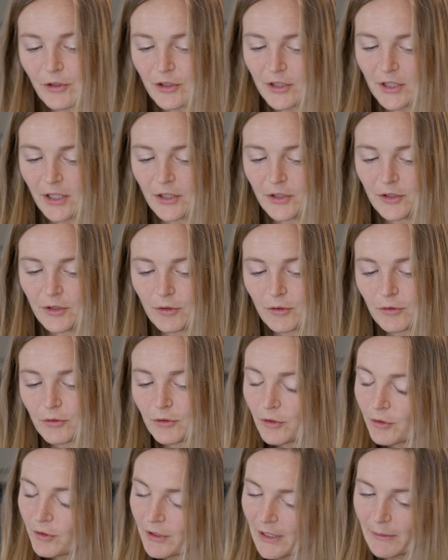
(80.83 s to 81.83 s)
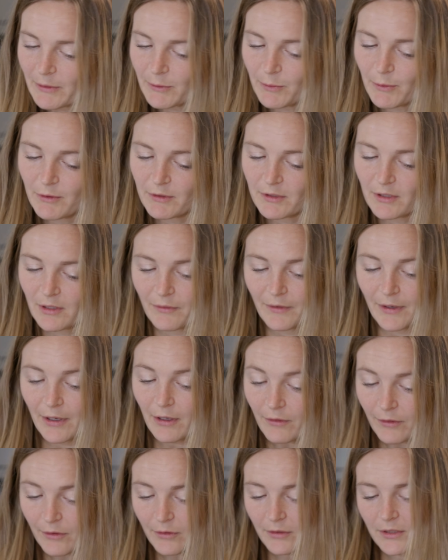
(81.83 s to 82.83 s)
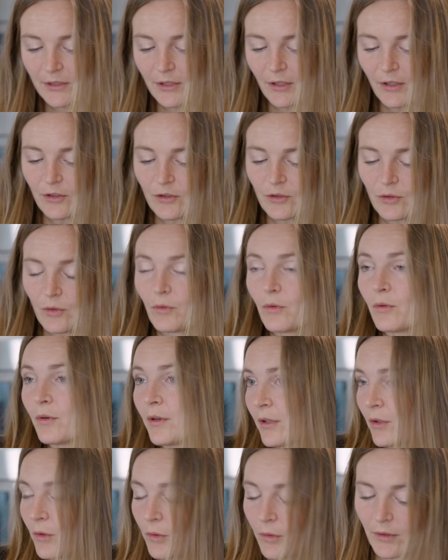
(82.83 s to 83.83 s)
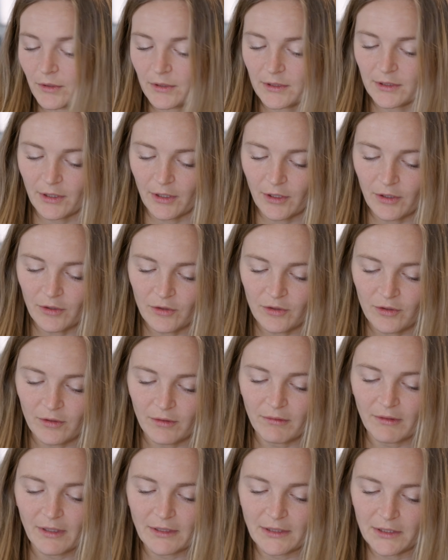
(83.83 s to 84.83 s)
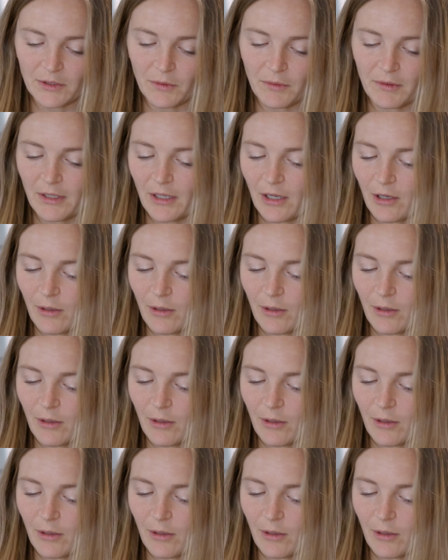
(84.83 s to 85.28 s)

we're just gonna do 2 tablespoons of arrowroot starch or cornstarch. This is going to